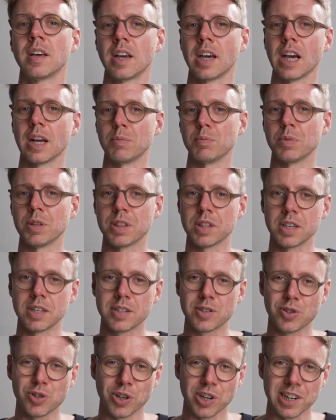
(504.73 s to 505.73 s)
And with this
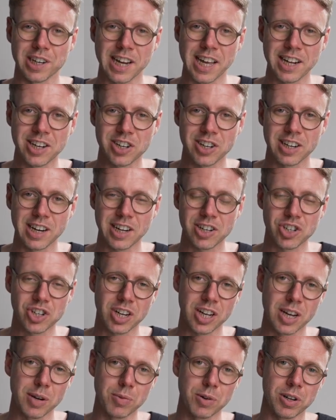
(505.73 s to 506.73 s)
short lecture,
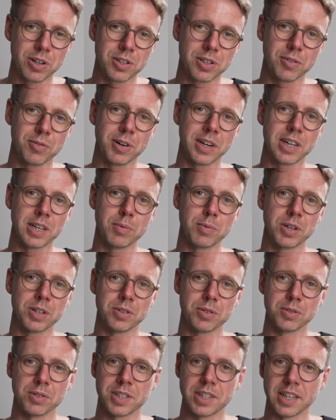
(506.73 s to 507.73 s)
I already want
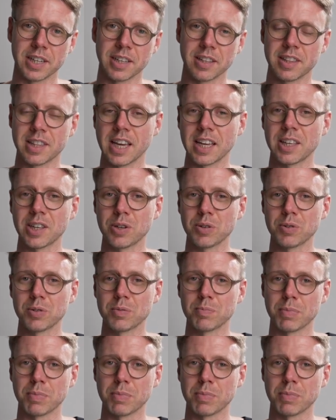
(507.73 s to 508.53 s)
to say thank you,